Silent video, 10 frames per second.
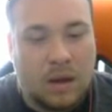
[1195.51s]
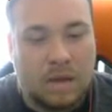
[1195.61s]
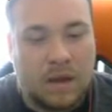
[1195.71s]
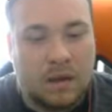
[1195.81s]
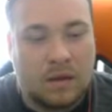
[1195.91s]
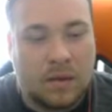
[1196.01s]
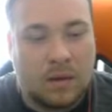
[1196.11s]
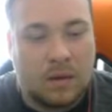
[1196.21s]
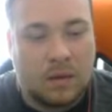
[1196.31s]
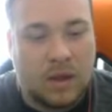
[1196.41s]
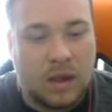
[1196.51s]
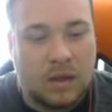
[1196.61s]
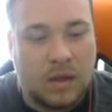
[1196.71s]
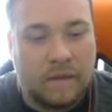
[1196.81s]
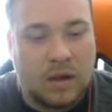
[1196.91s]
I think so. I don't think
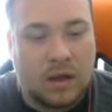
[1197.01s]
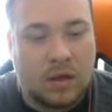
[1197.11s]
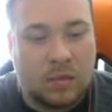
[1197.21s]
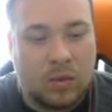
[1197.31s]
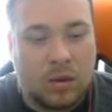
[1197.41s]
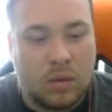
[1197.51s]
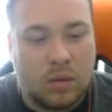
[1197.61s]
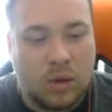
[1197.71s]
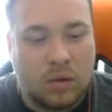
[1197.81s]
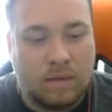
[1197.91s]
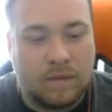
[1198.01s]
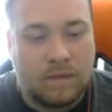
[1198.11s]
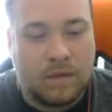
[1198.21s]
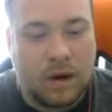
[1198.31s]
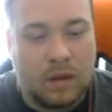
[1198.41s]
he's ever killed poor
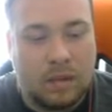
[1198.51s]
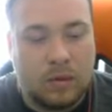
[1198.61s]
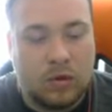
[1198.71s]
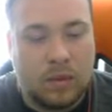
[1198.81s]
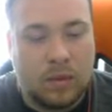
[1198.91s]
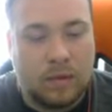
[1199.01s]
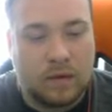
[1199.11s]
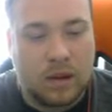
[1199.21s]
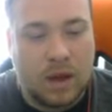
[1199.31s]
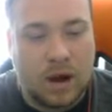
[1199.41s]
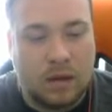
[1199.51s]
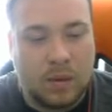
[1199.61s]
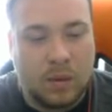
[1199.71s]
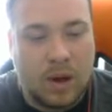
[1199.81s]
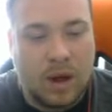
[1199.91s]
Wilfred, to be perfectly
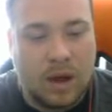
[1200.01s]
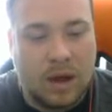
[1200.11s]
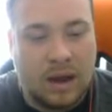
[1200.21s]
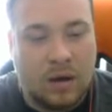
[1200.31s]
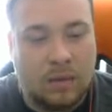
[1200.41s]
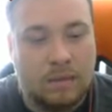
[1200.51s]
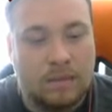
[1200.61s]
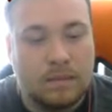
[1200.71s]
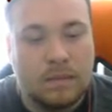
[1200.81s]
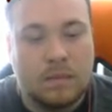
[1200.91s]
honest, but why now?